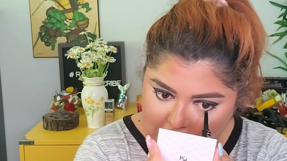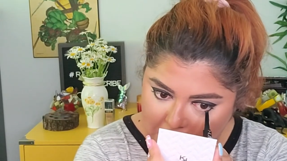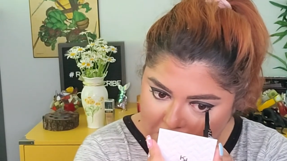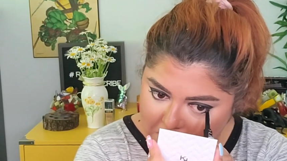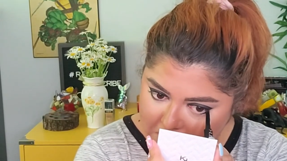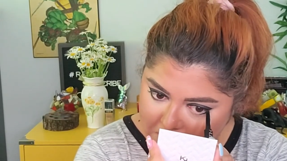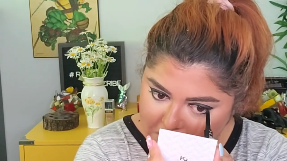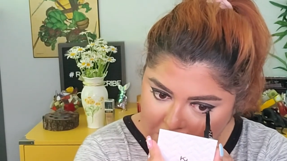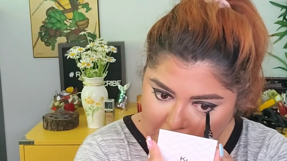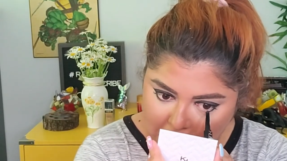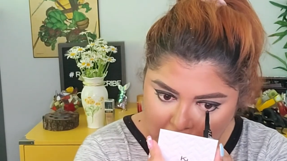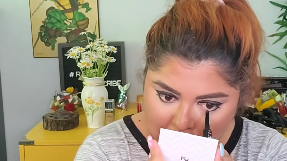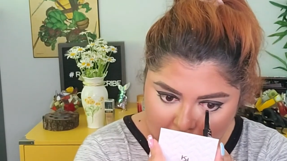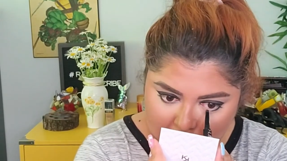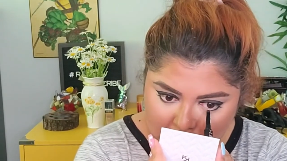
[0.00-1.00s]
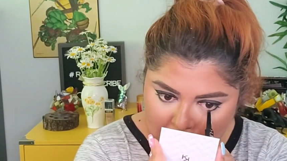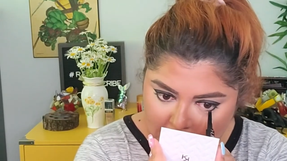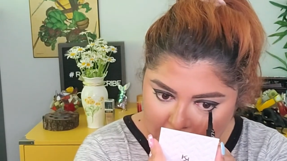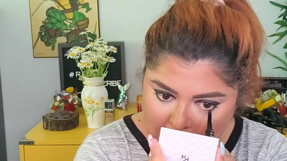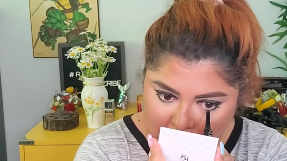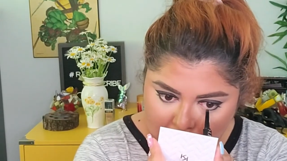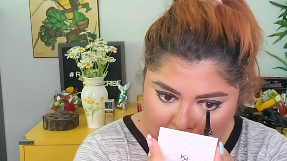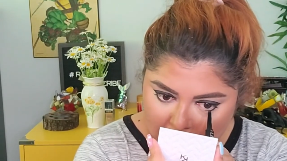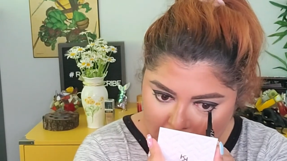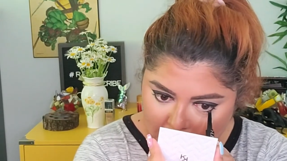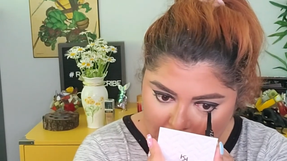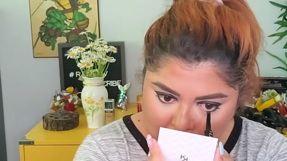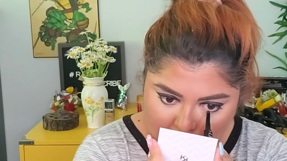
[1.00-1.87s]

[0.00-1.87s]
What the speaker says: (no one is talking)